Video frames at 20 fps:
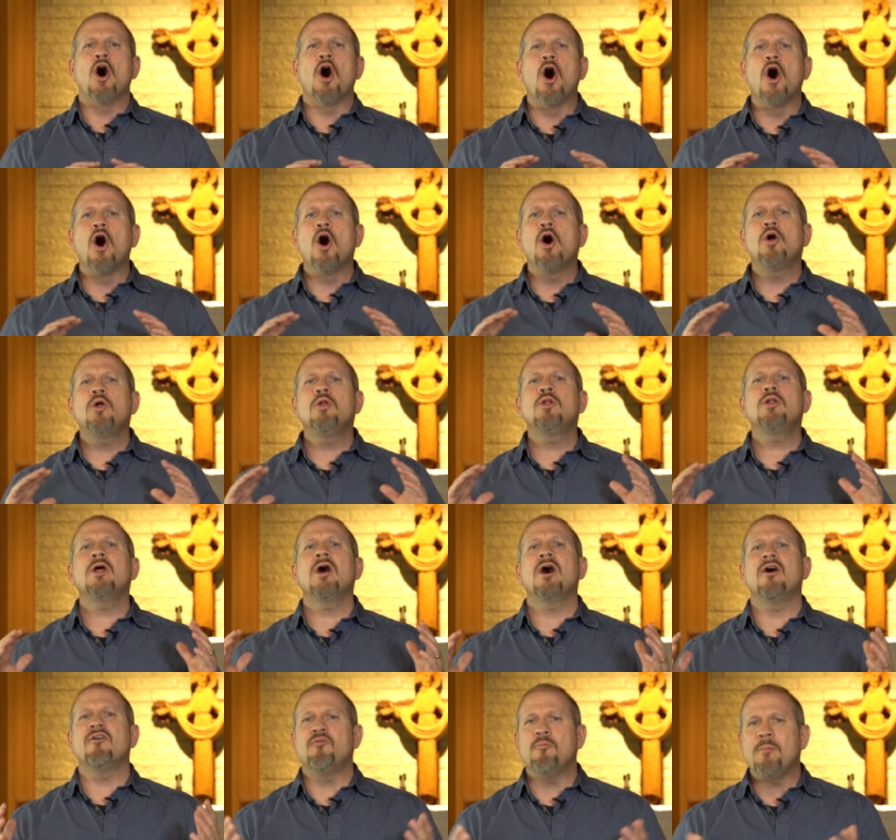all
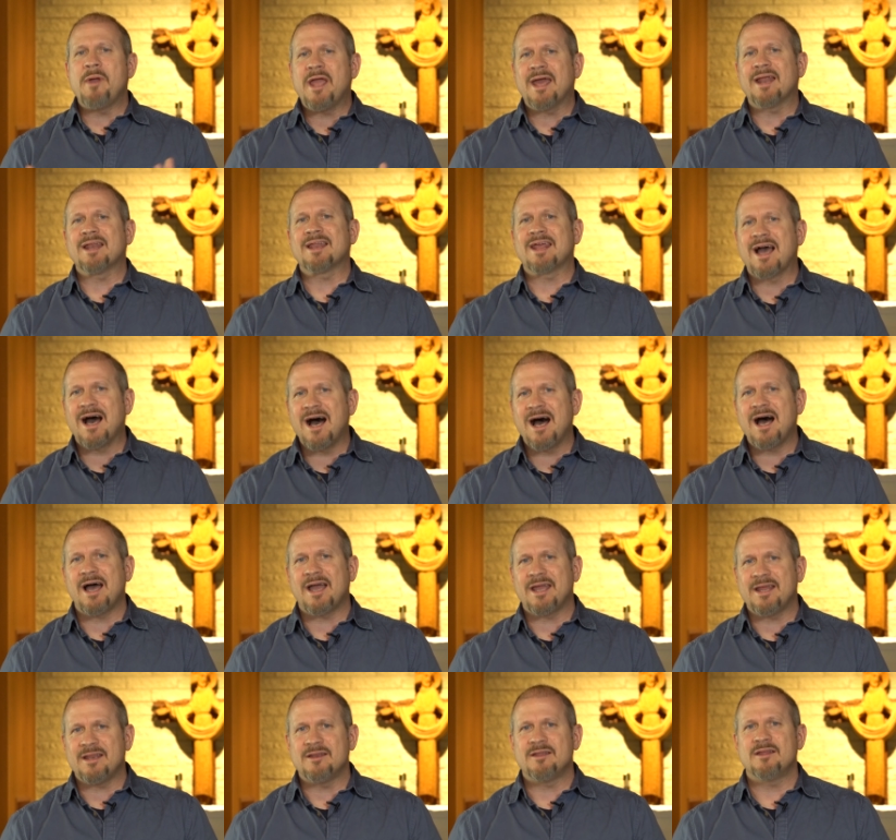of
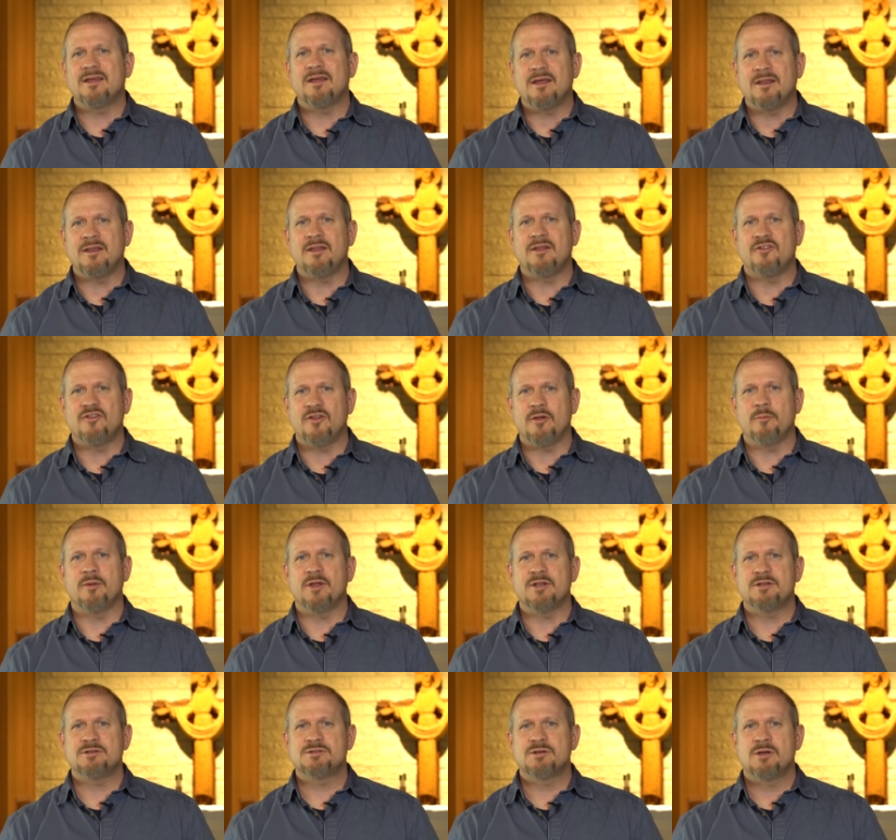mankind in his
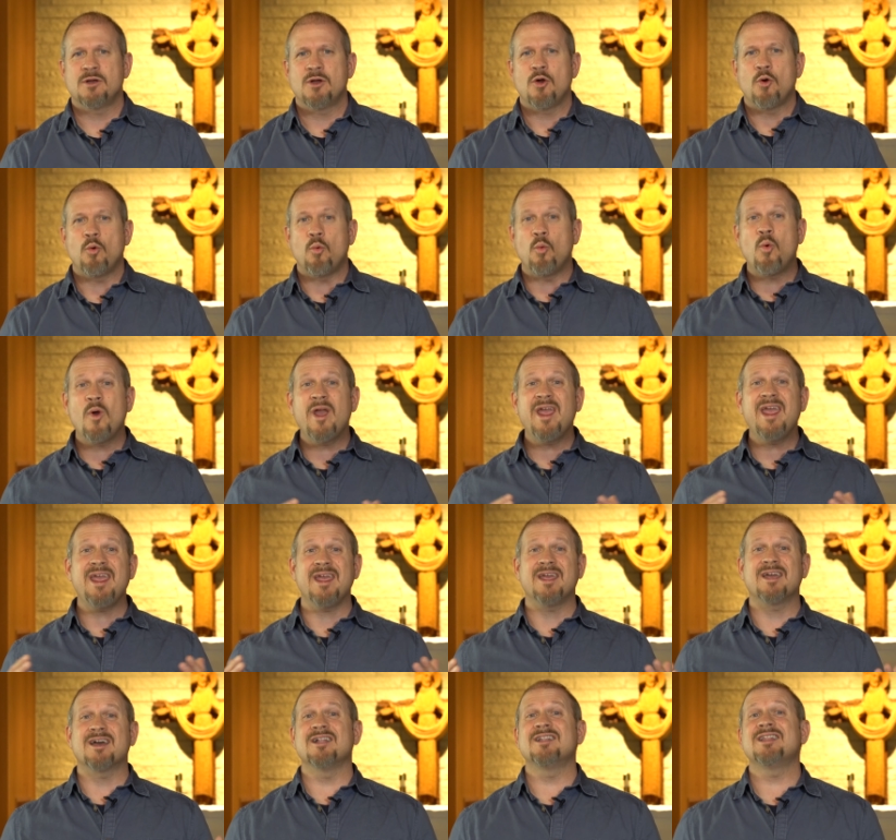image.
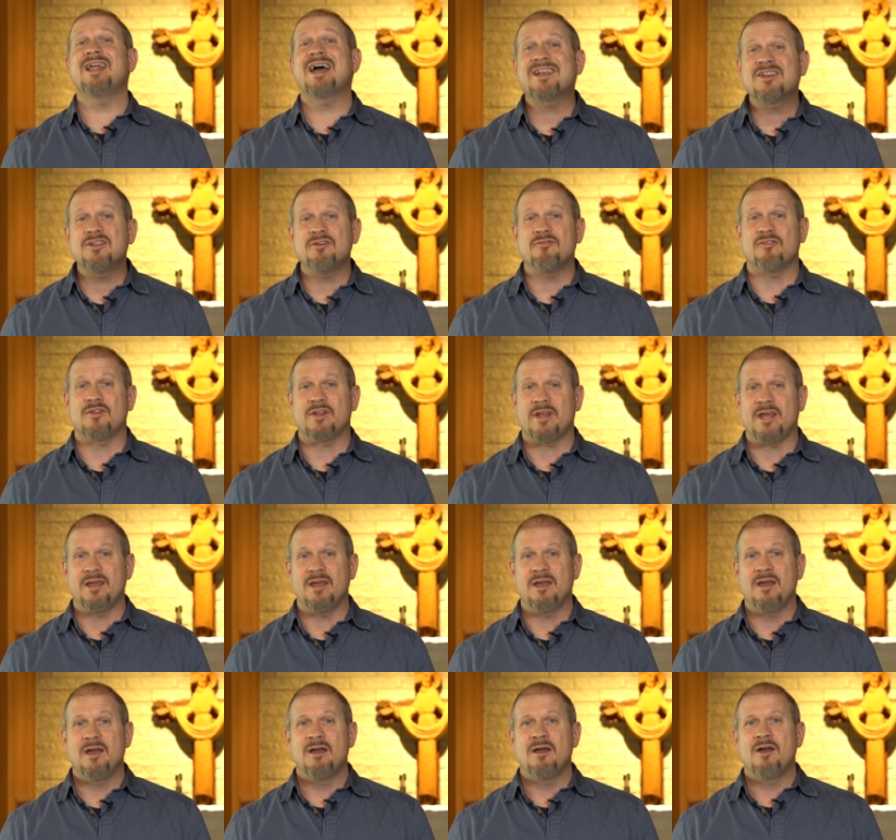We
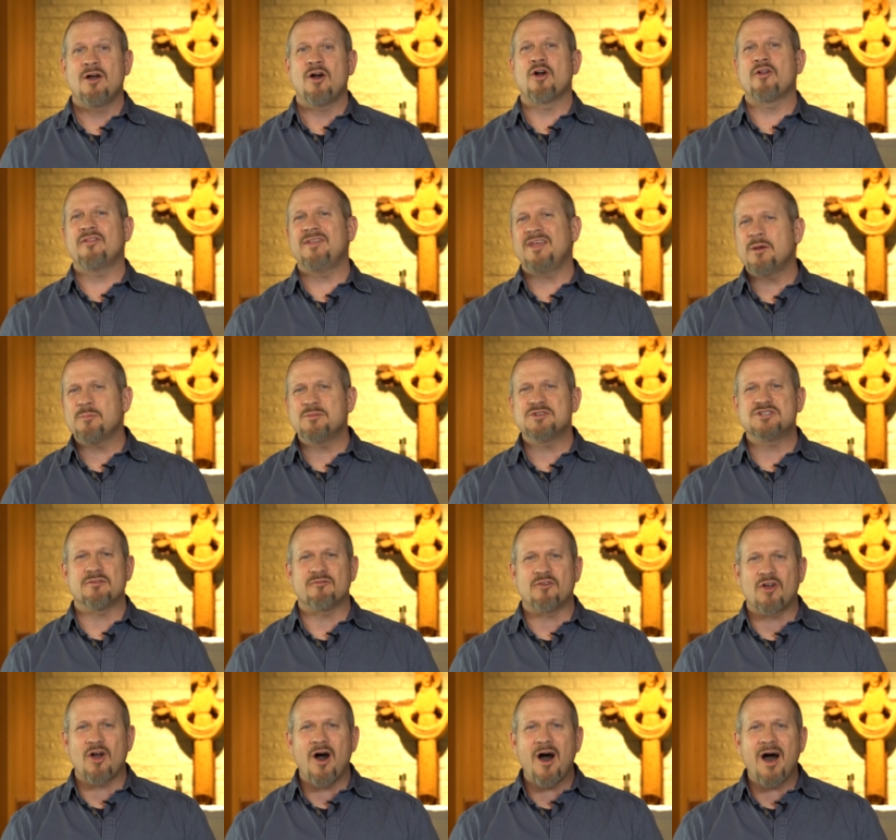collectively are the image
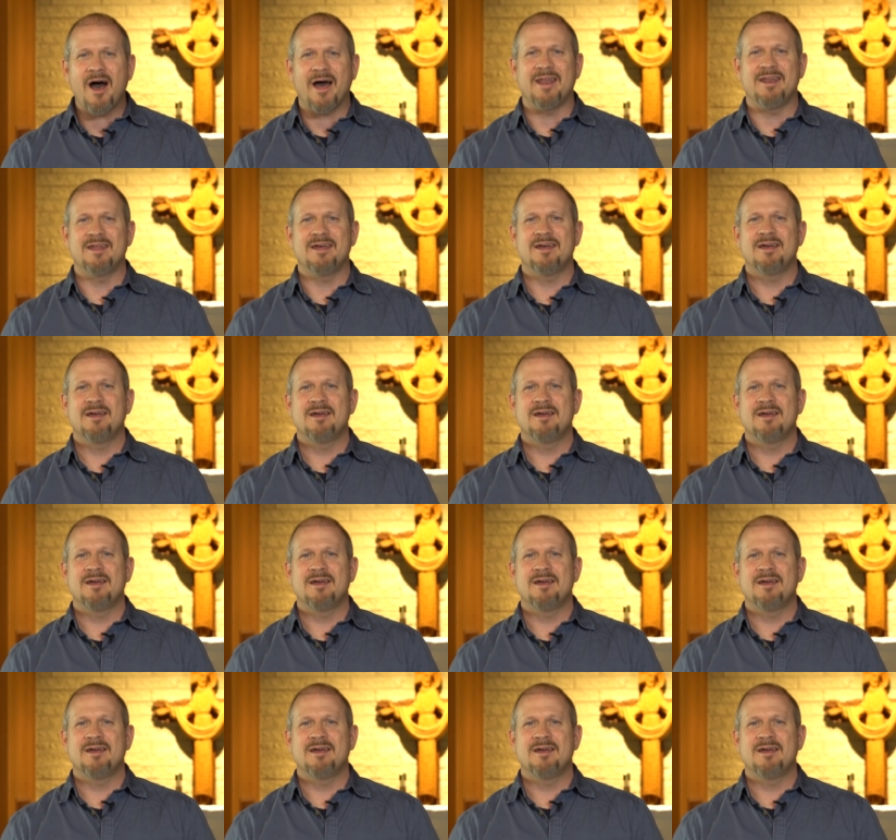of God.